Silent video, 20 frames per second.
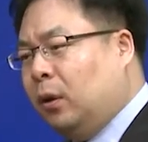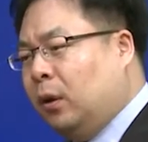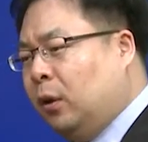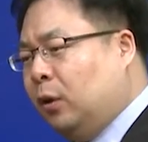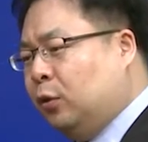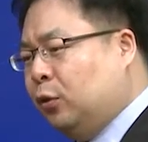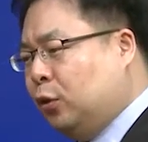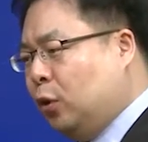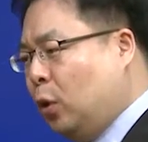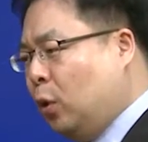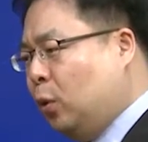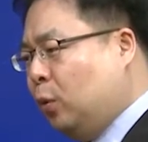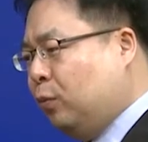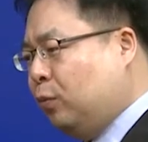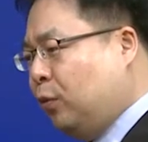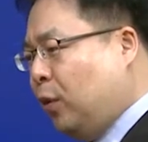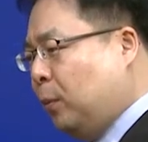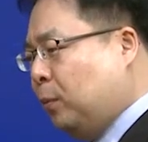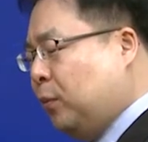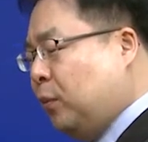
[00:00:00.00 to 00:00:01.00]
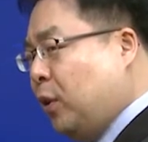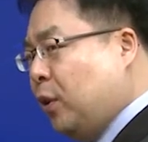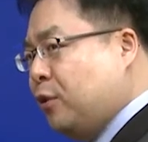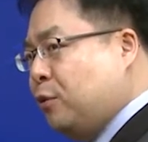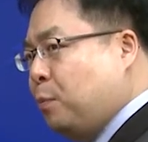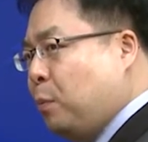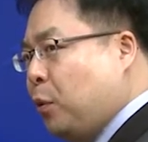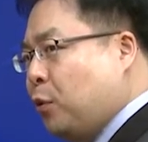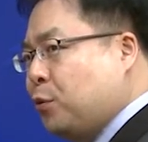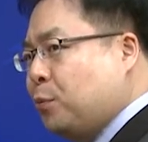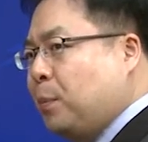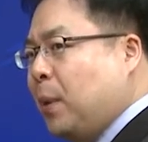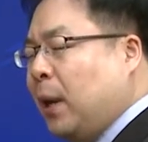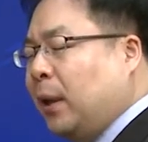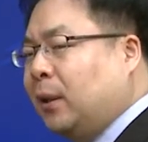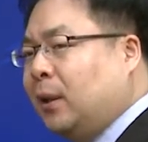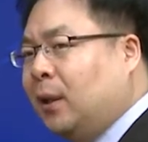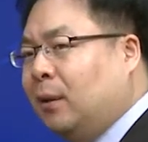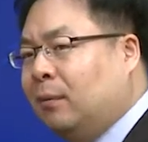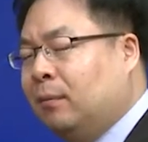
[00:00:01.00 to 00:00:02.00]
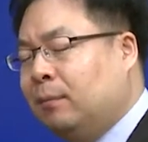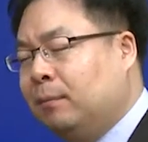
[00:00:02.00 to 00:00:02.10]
So from this perspective,